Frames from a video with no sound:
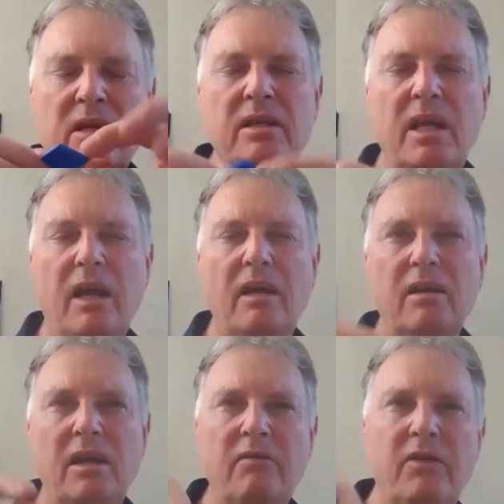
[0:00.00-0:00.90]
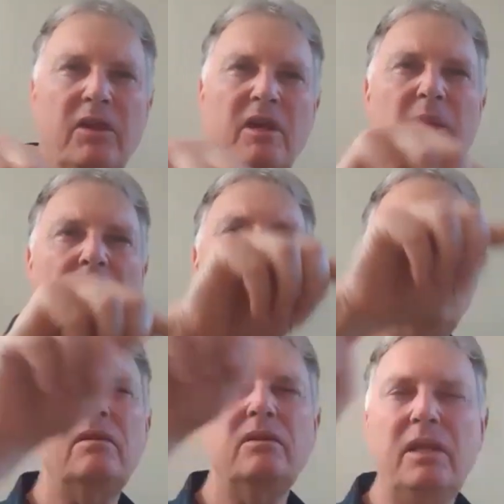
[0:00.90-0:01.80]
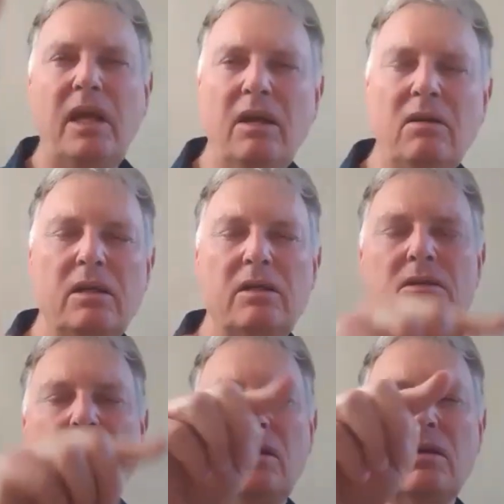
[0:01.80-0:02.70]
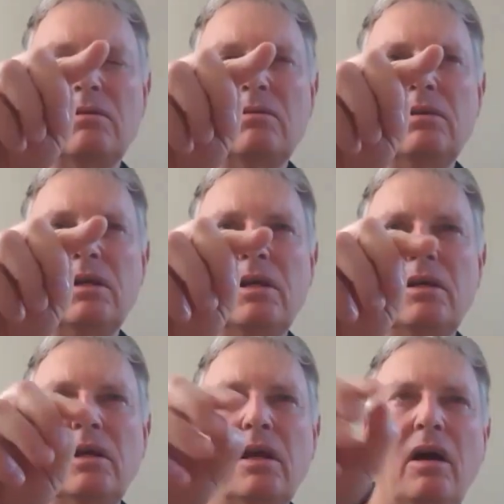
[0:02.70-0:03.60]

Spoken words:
Now, if you think about the angle in a circle, a